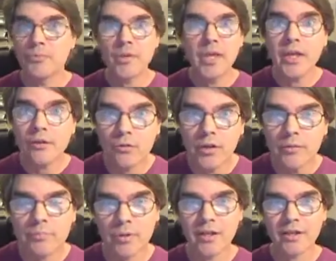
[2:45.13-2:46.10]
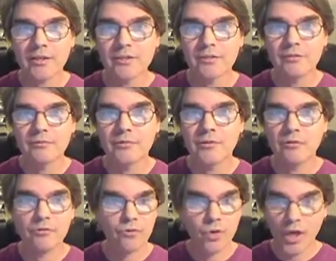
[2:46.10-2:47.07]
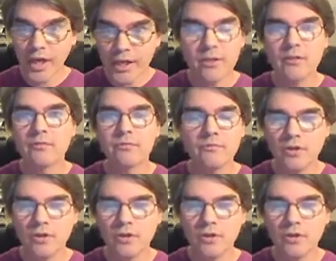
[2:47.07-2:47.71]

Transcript: They had great products, a variety